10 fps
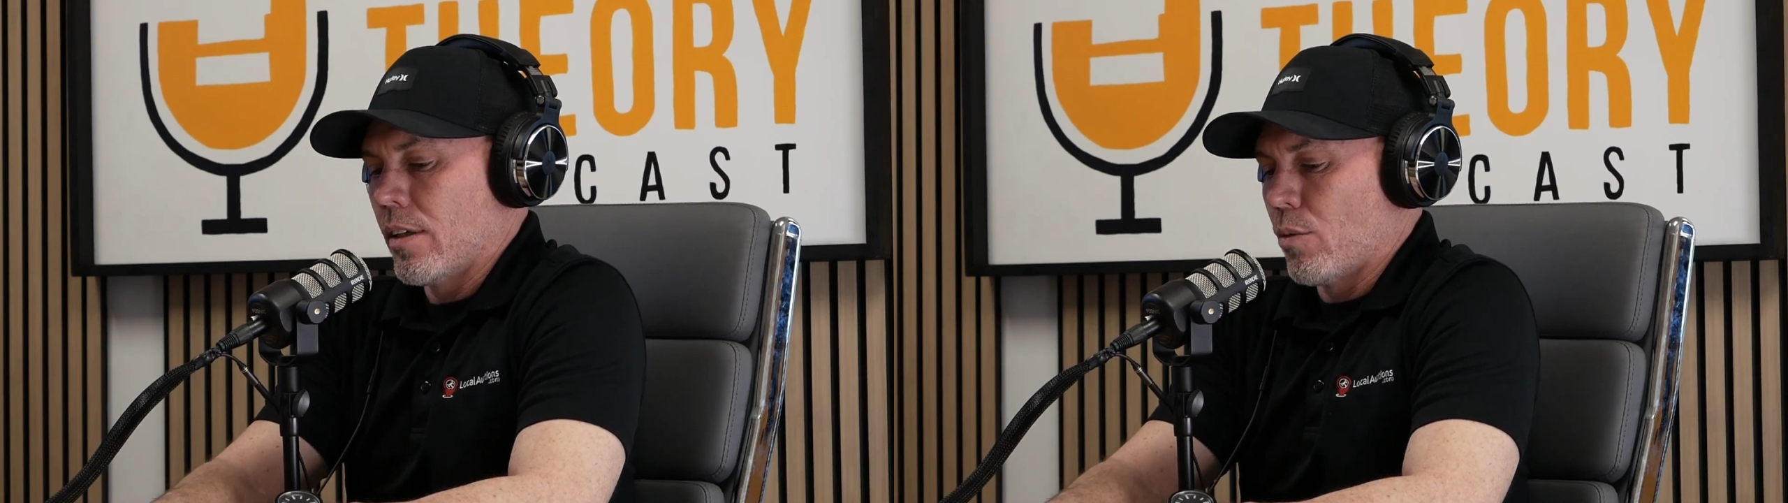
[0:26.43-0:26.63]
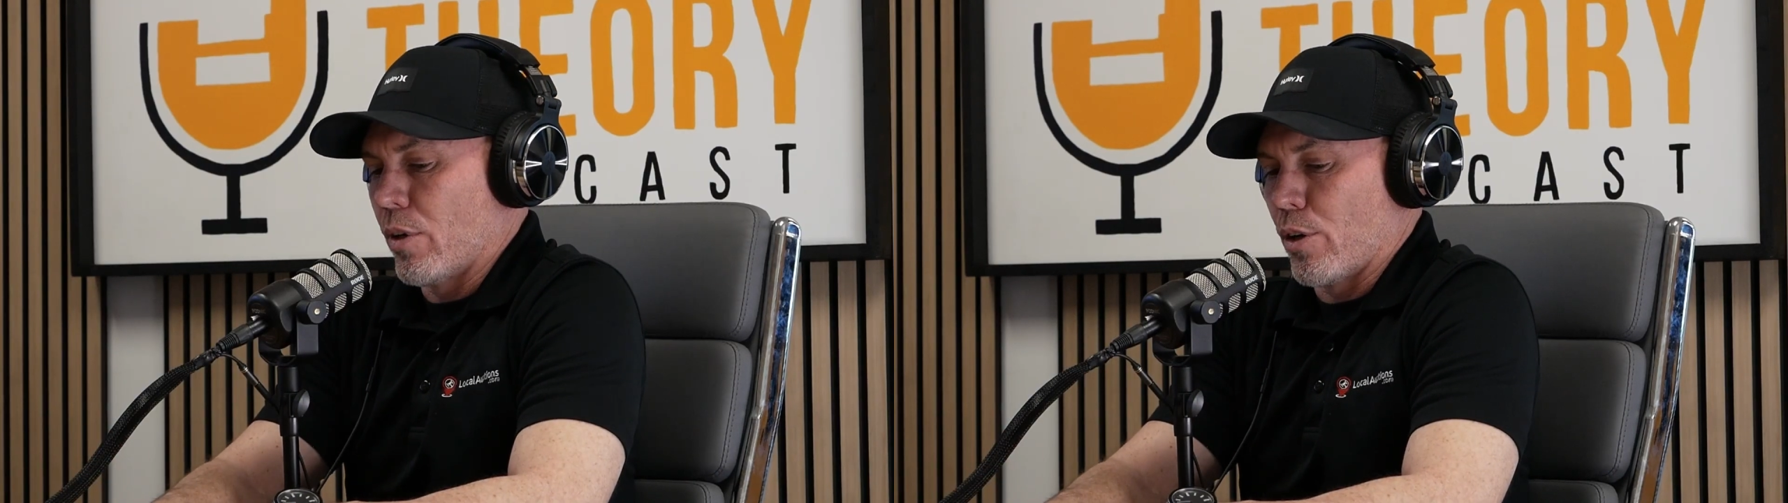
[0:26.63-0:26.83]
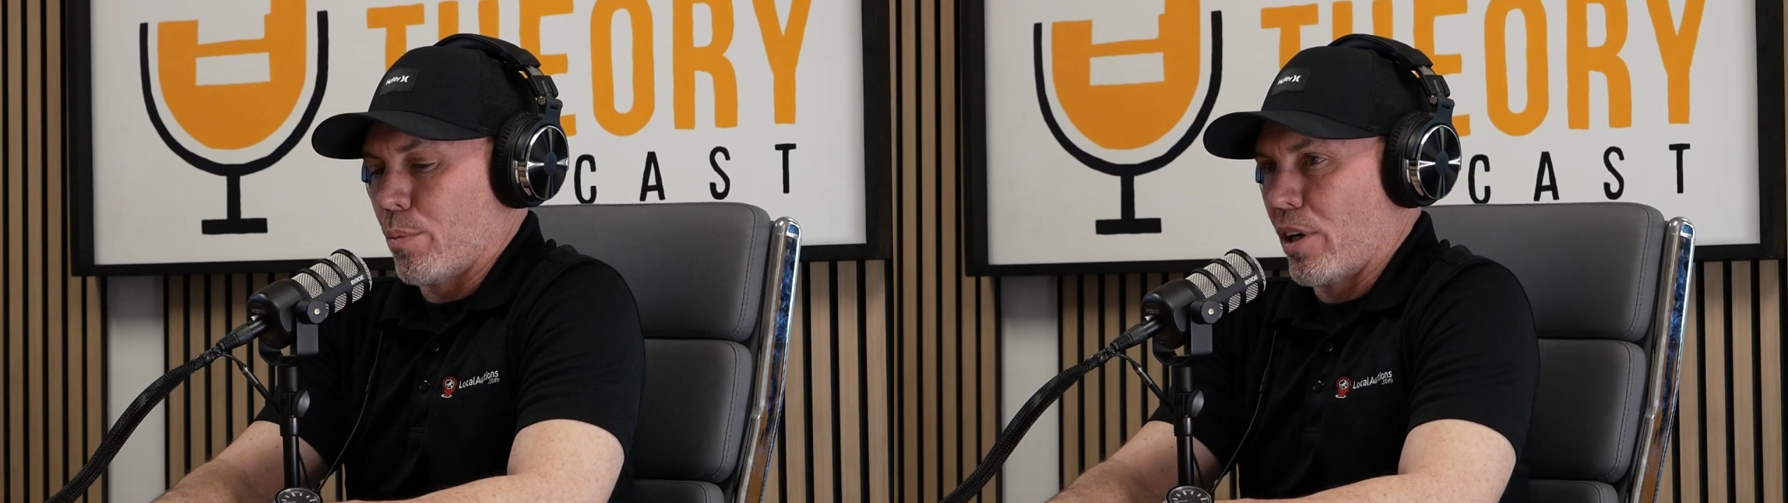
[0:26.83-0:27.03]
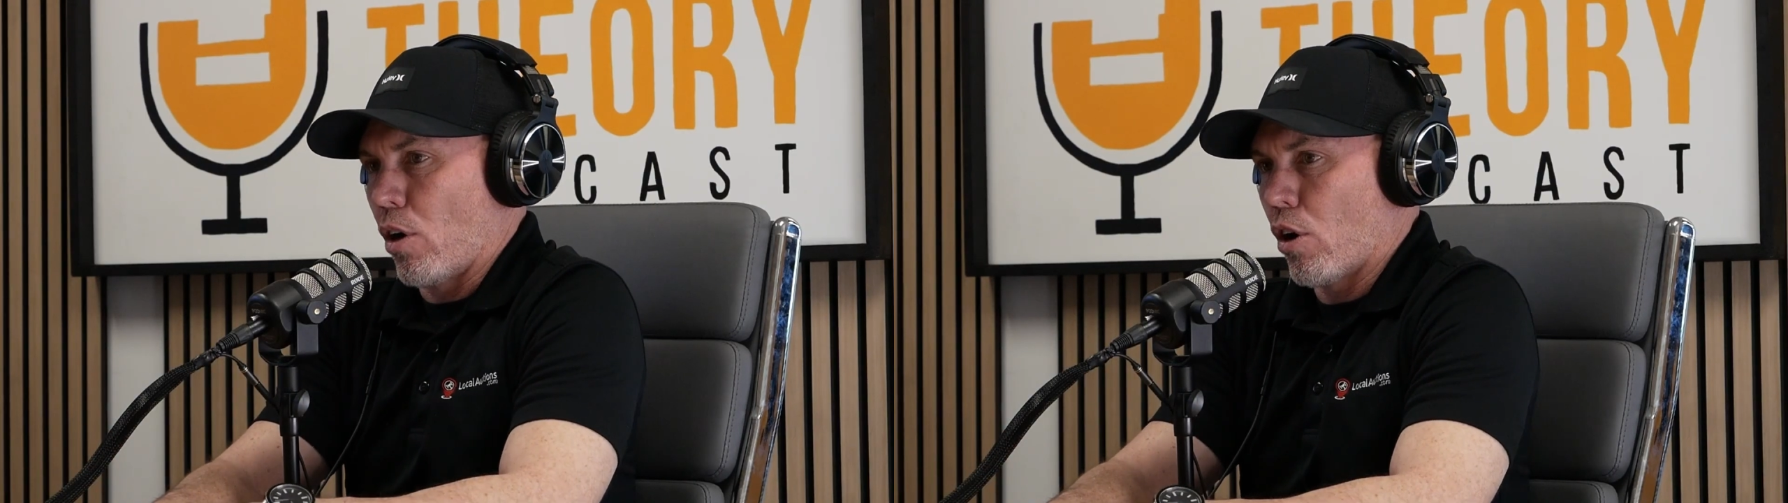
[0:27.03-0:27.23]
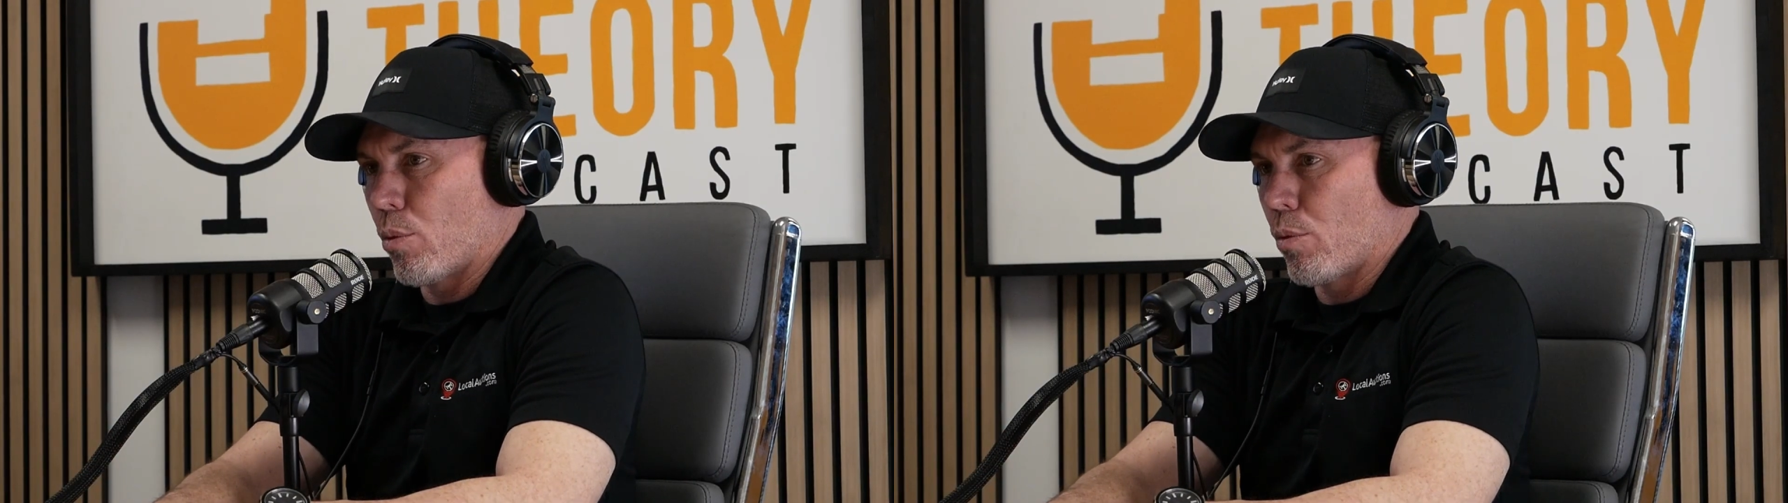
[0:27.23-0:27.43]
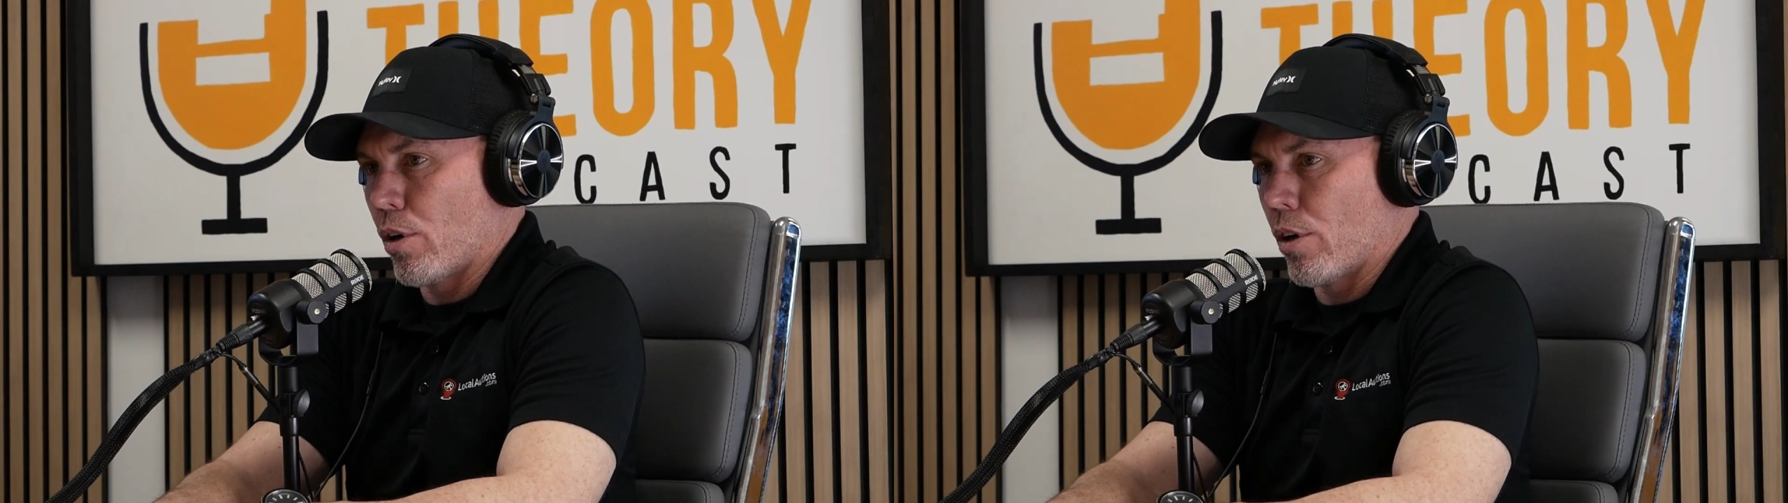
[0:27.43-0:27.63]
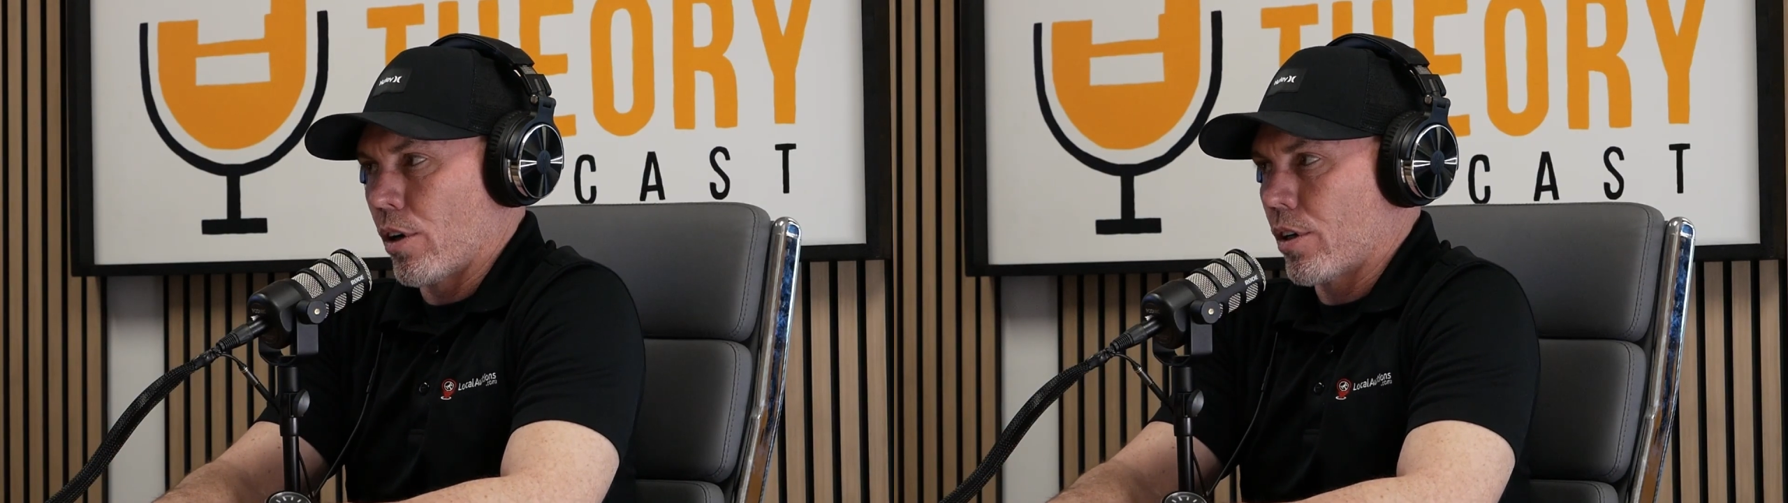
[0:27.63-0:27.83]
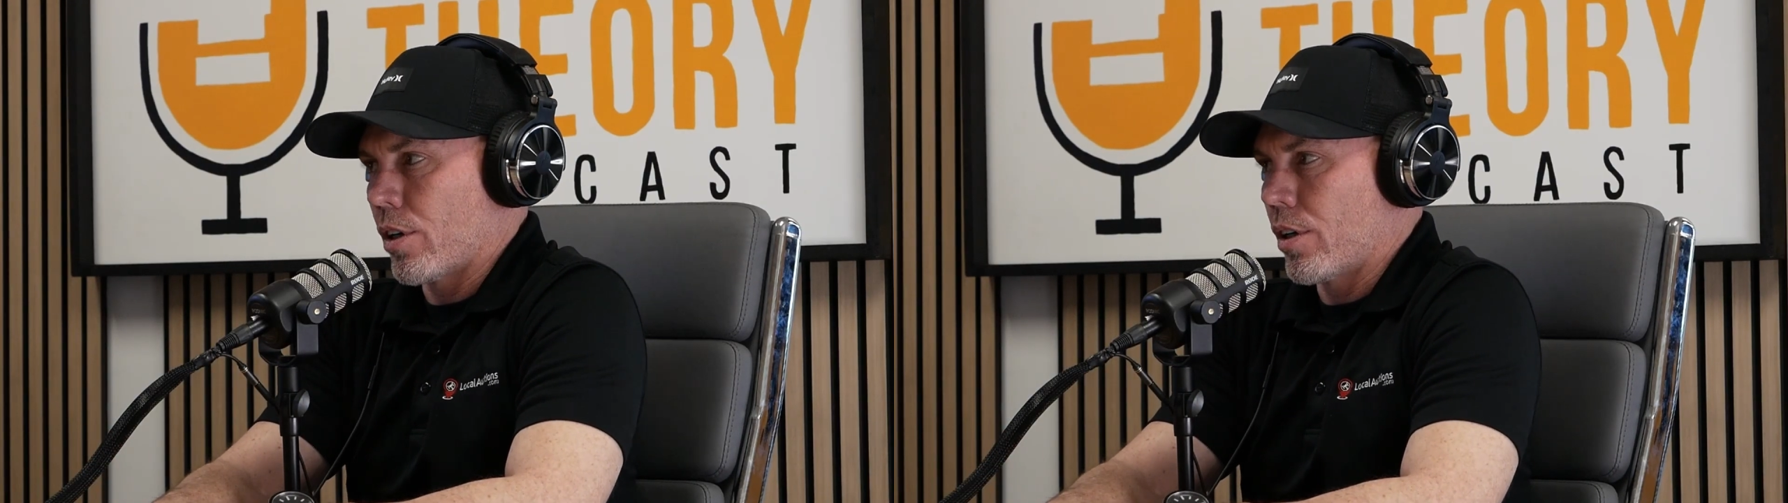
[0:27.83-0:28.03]
whether it be
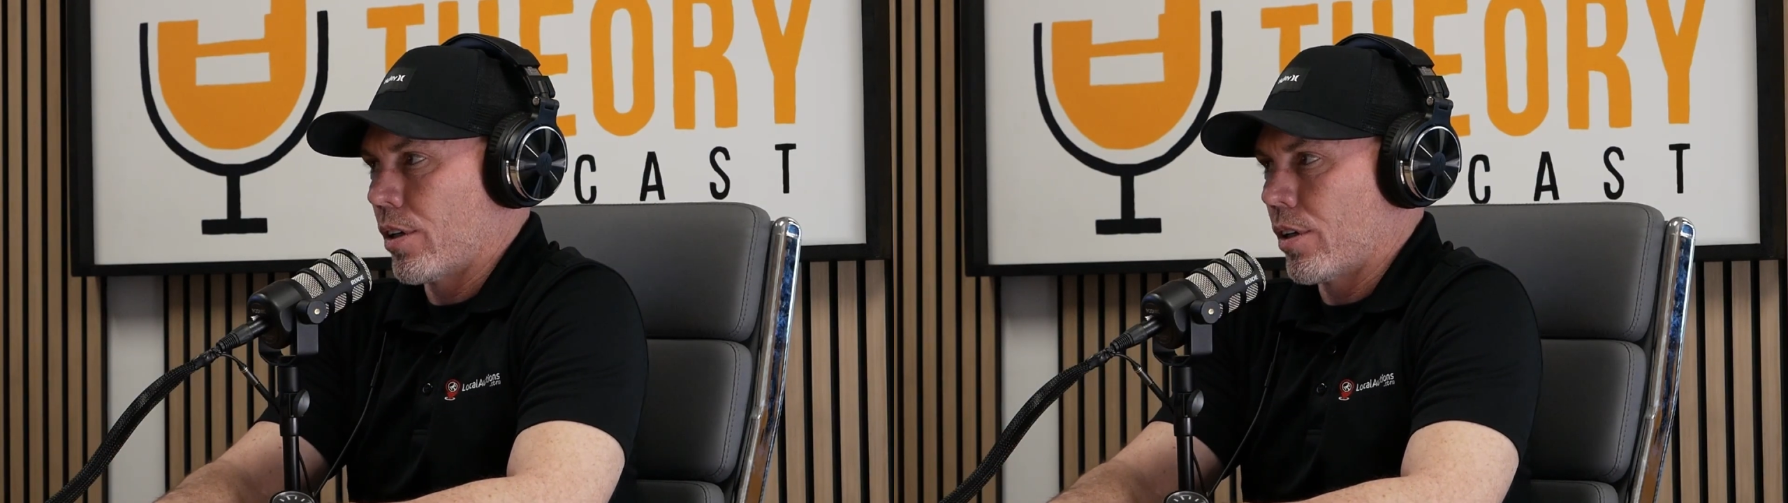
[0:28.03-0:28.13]
artwork,